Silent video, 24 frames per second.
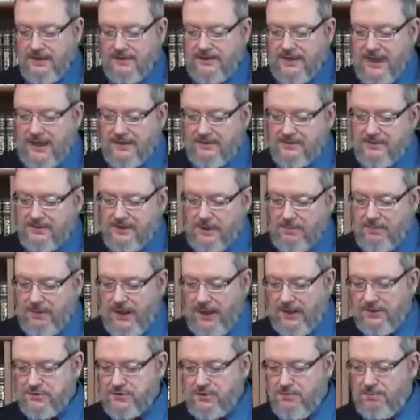that the
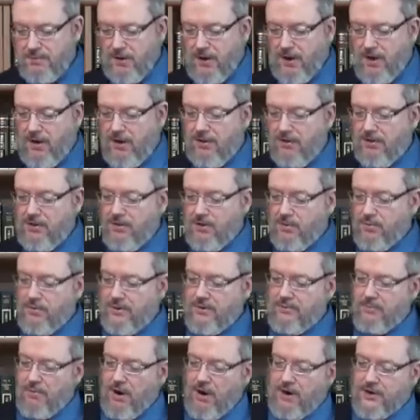Apostle Paul
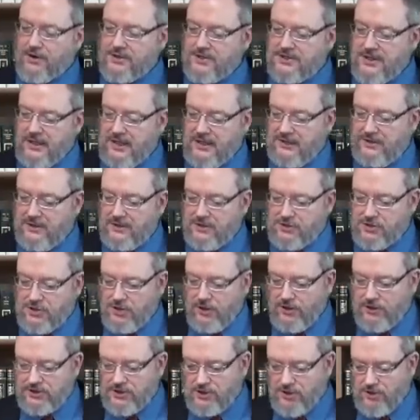remarks in the
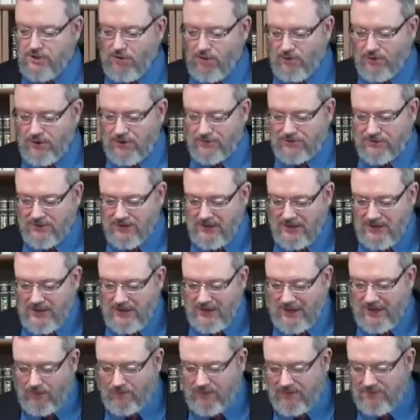church in Corinth,
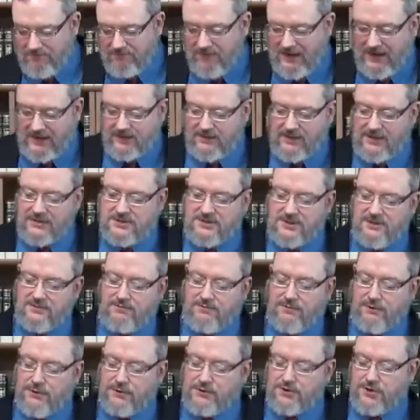and we find this in
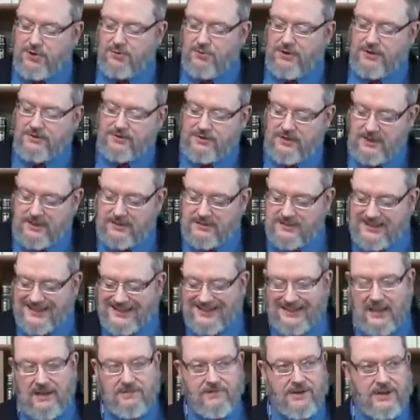1 Corinthians
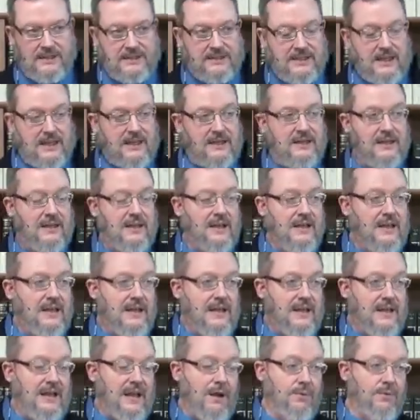11 and 10.
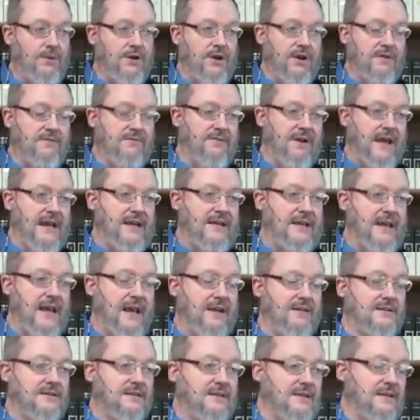Now, we're going to find
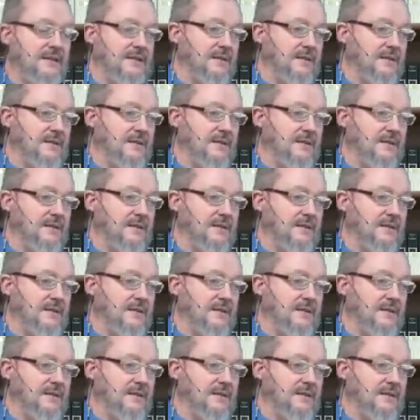out